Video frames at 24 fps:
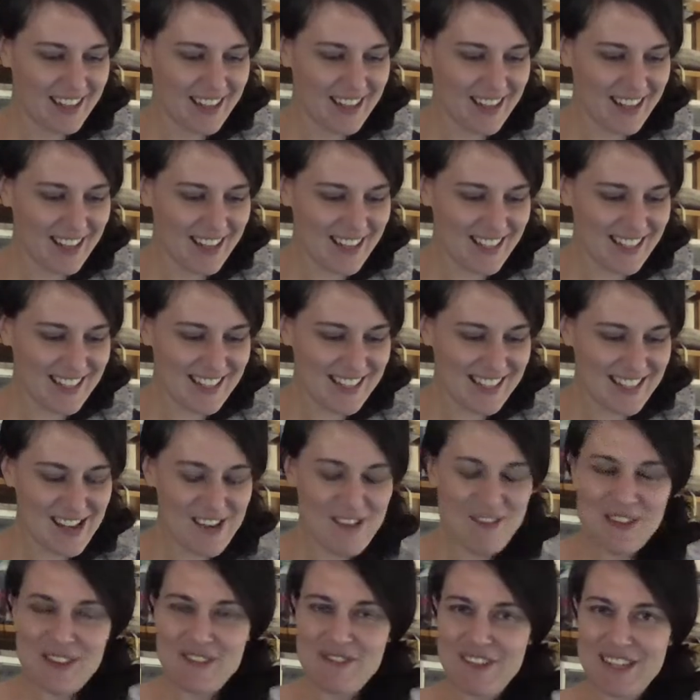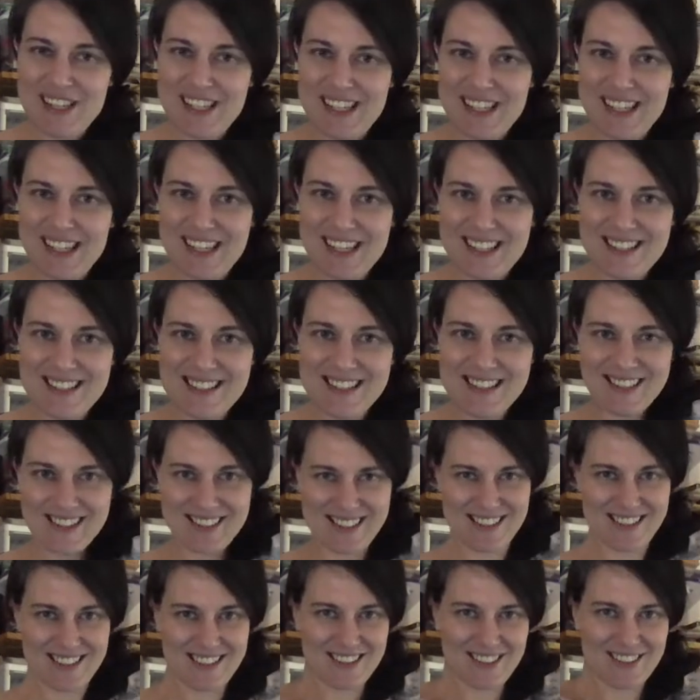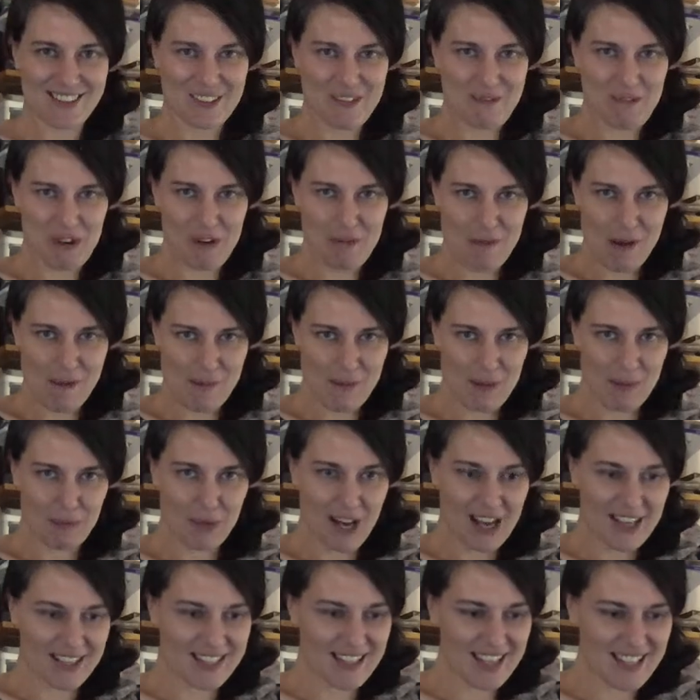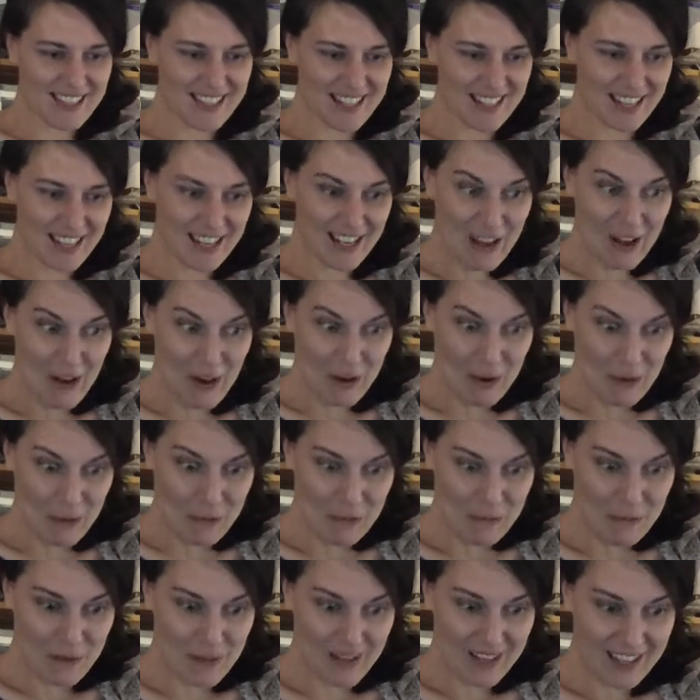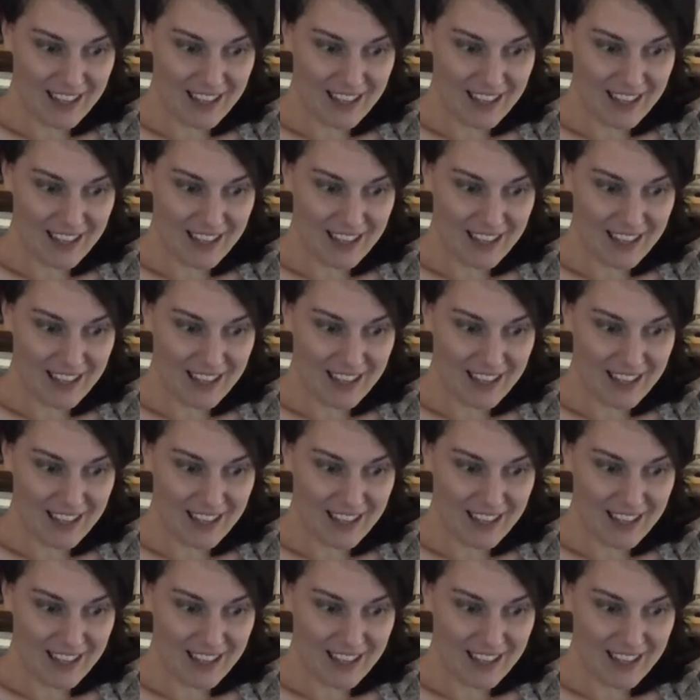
uh, sit down with me and learn more about my process, and I hope